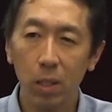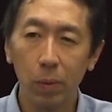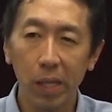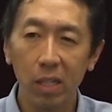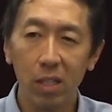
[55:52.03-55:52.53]

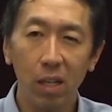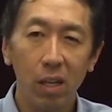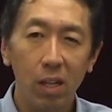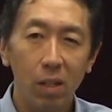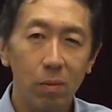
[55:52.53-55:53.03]
So we actually,
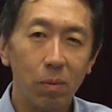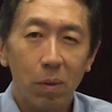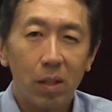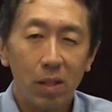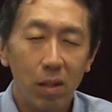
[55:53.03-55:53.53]

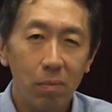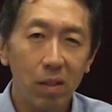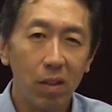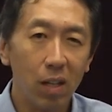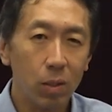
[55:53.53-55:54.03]
one of the
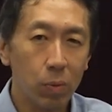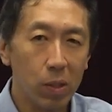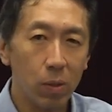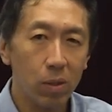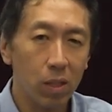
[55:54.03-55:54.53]
methodologies we
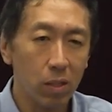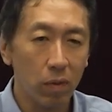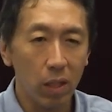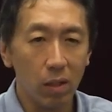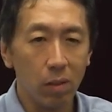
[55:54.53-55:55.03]
use is
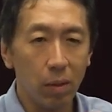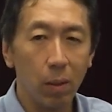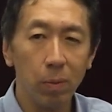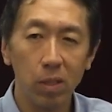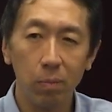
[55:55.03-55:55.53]
if an LM
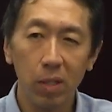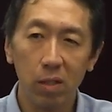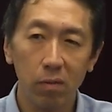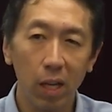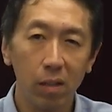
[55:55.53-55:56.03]
outputs a
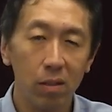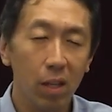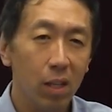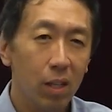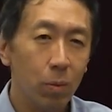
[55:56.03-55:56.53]
piece of text,